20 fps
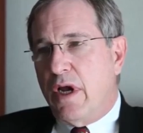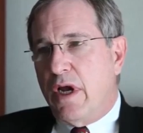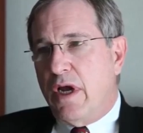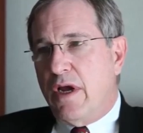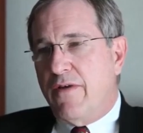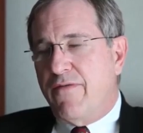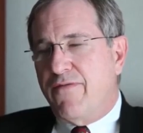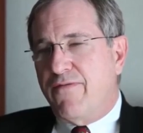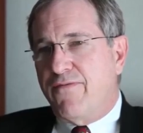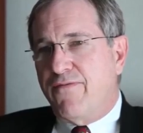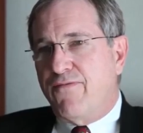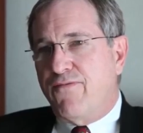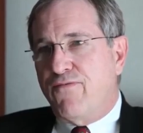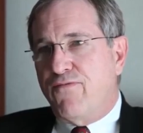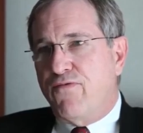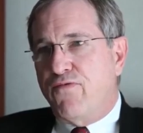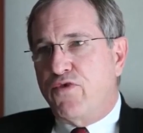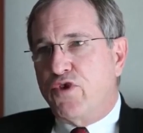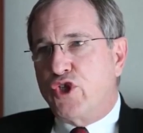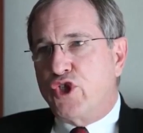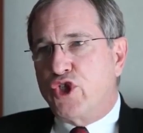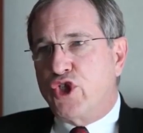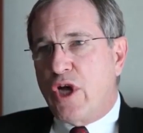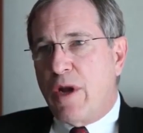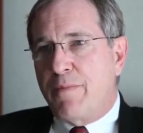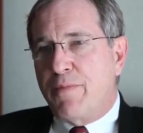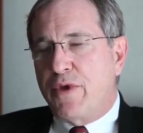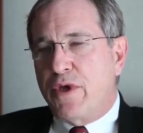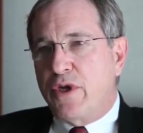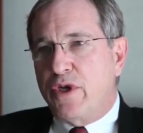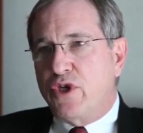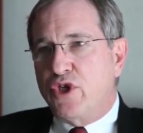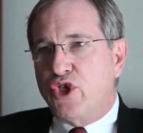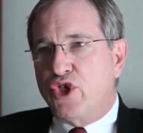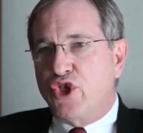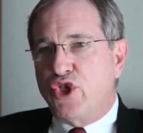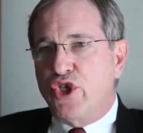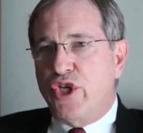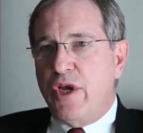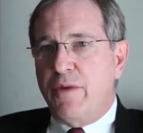if something
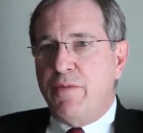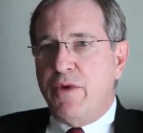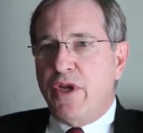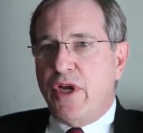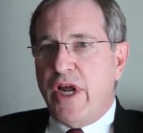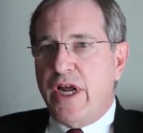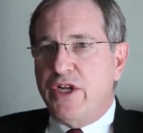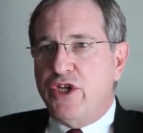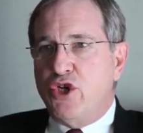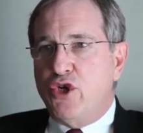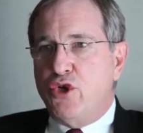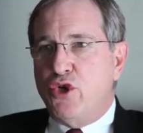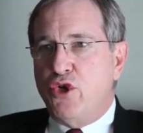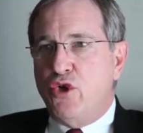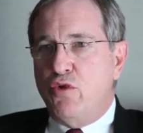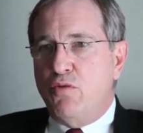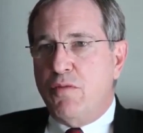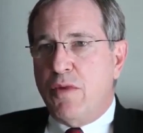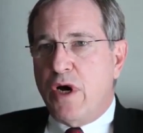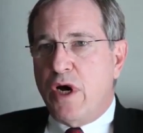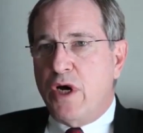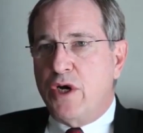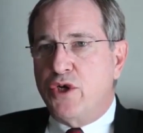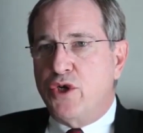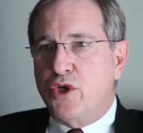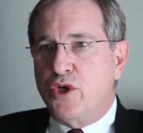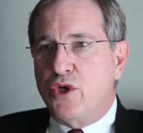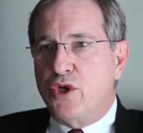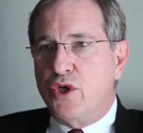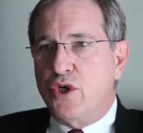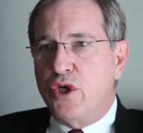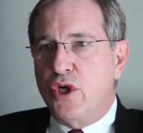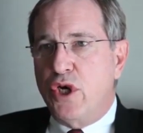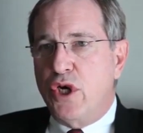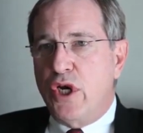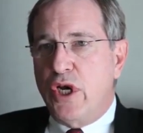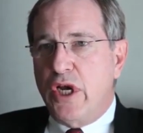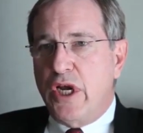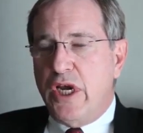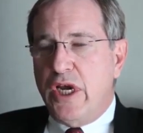stimulates you too much,
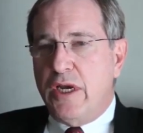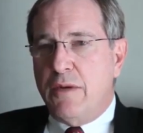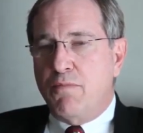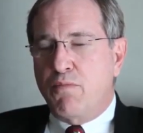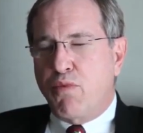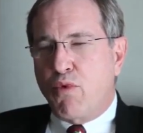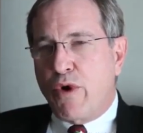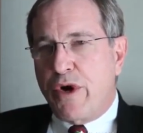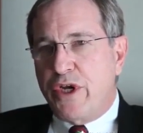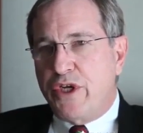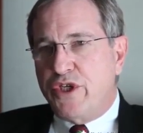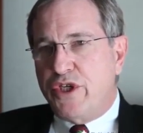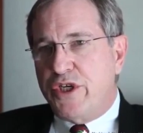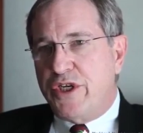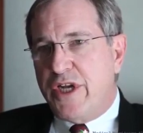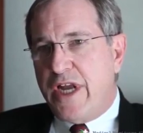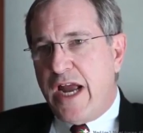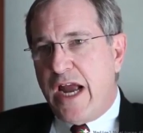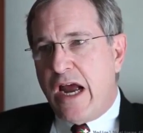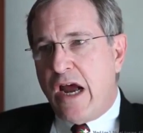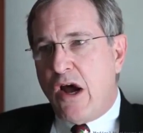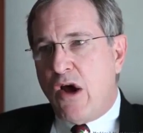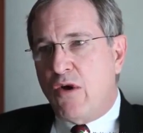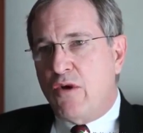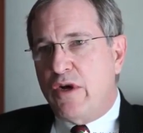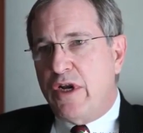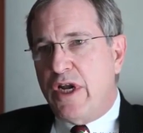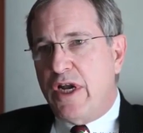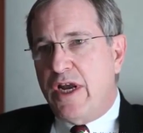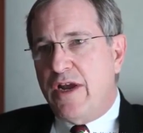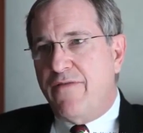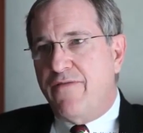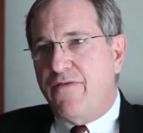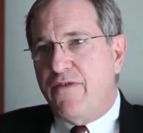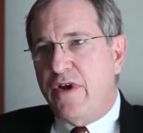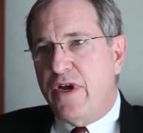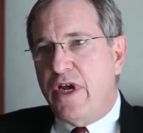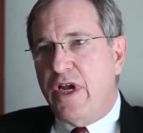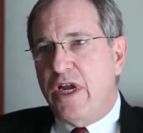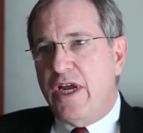it brings it down.
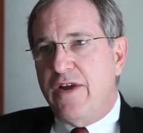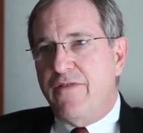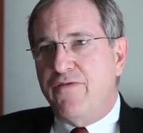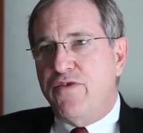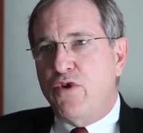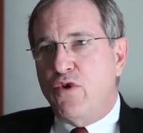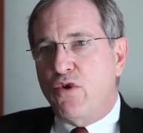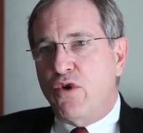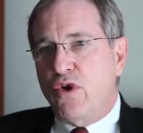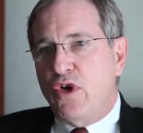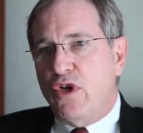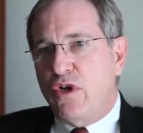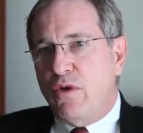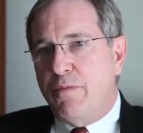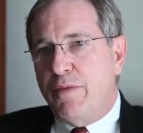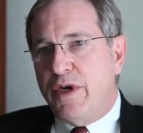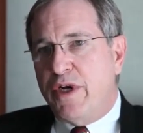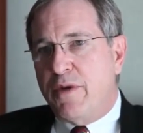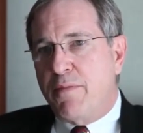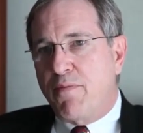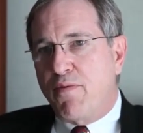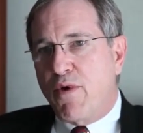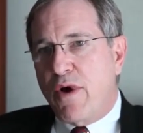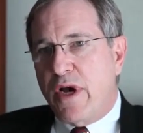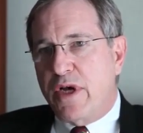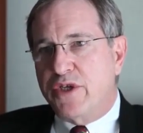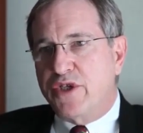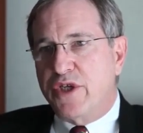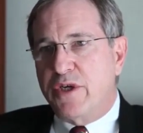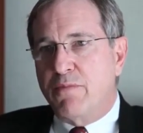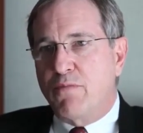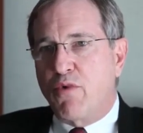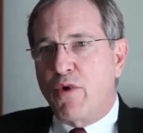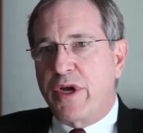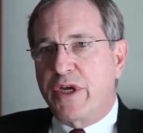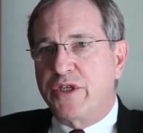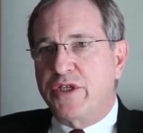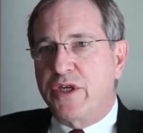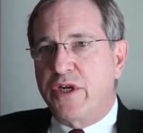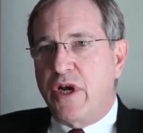If you're a little bit depressed, it
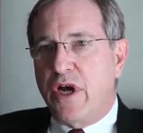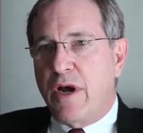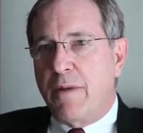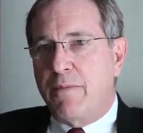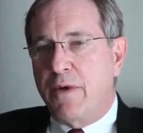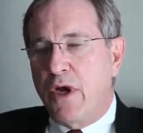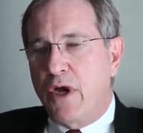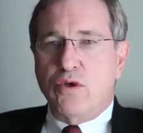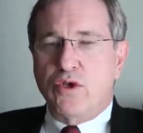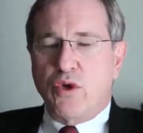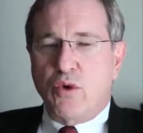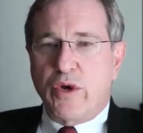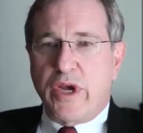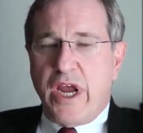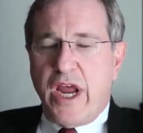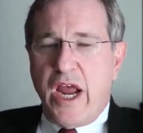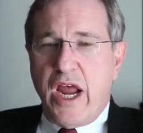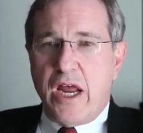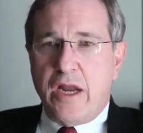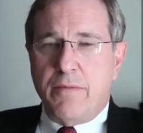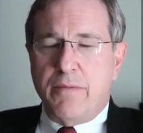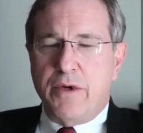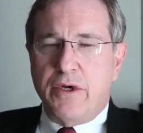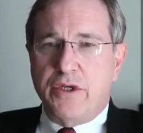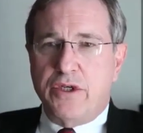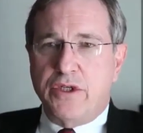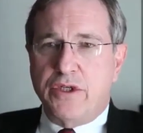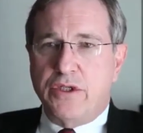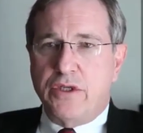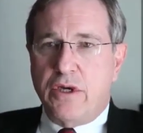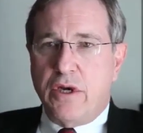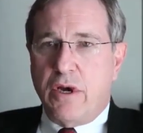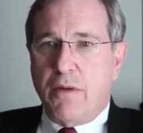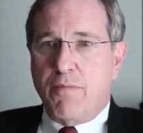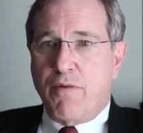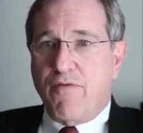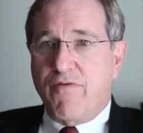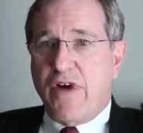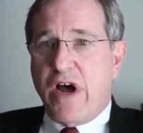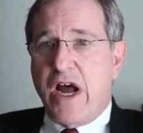brings it up. So cannabis
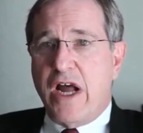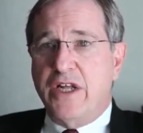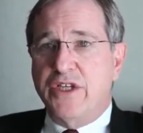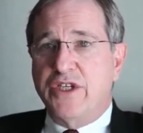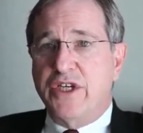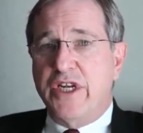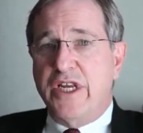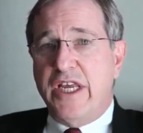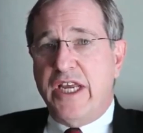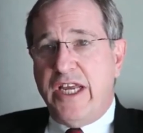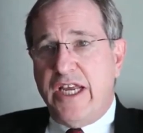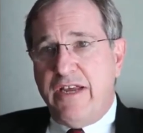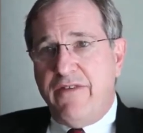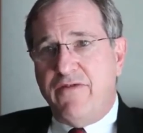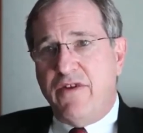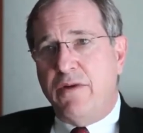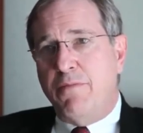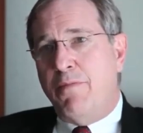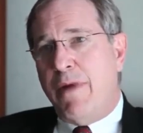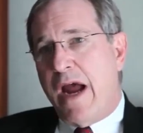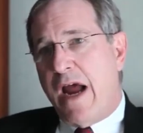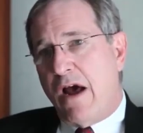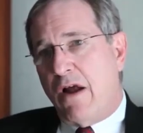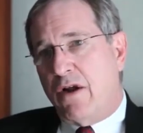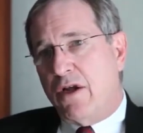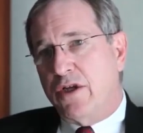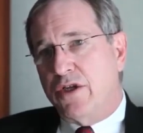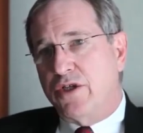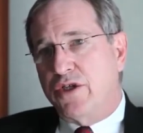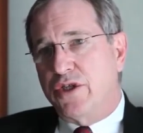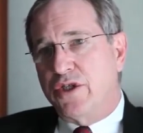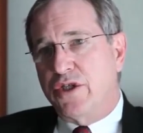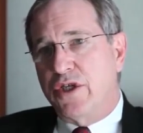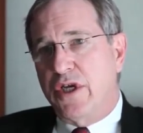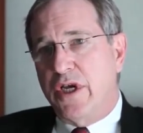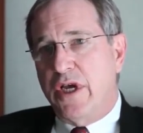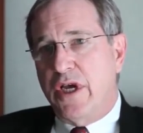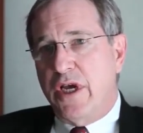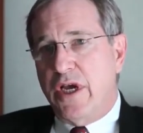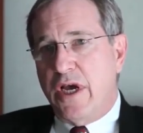provides an even
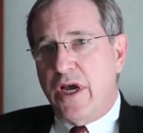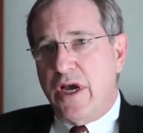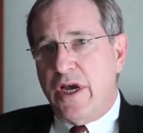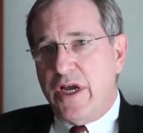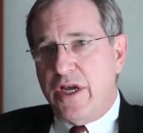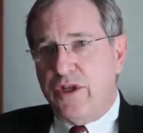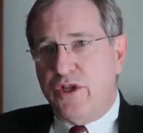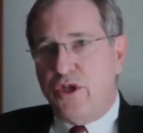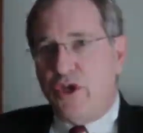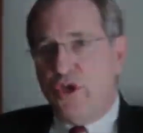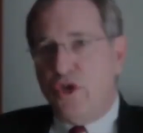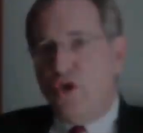balance in the